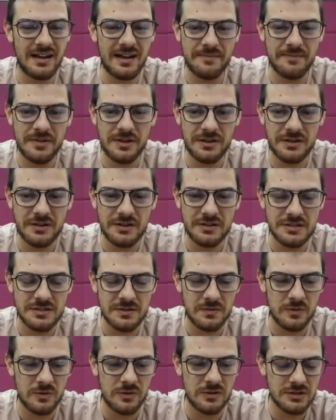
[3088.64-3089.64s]
I'm curious,
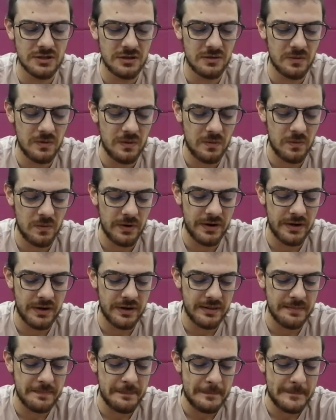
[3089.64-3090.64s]
what,
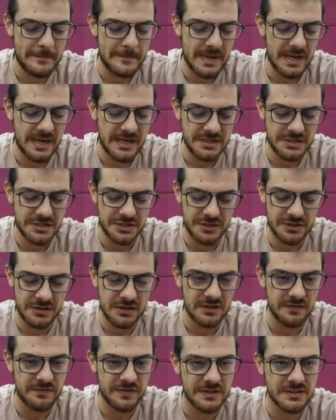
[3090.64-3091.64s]
were major
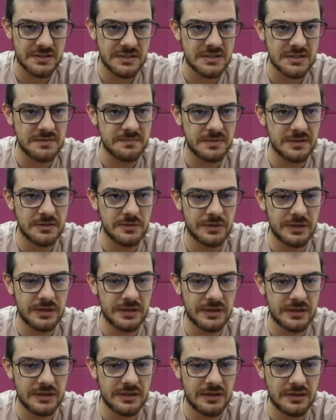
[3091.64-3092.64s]
differences in
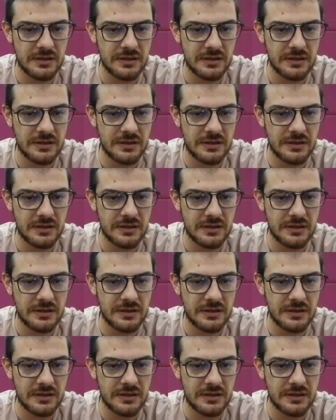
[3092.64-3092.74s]
between